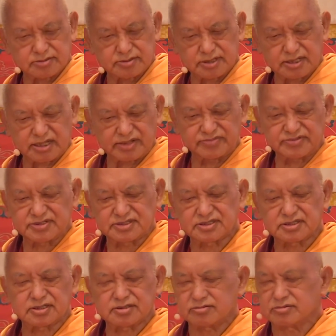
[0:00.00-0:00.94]
of heavy
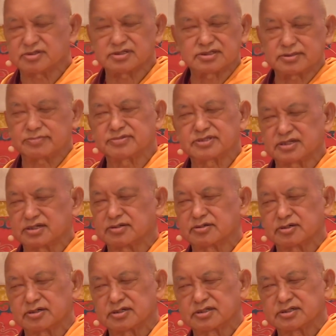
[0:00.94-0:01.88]
sickness or something,
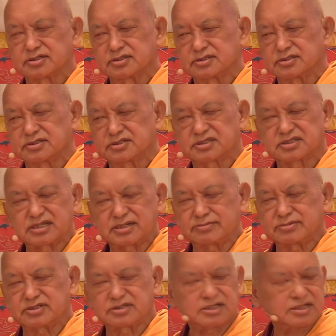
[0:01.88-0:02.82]

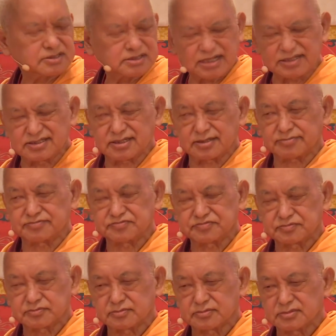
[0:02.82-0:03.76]
screaming, nothing.
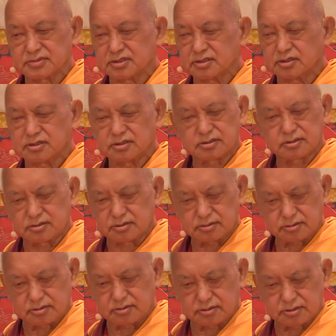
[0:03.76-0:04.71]

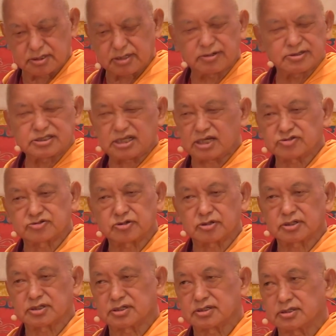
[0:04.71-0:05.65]
They were just
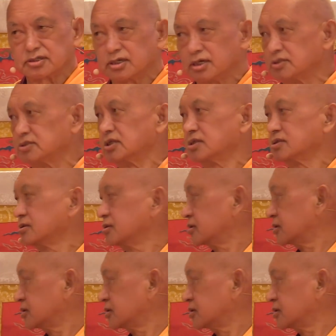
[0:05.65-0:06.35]
talking. And then,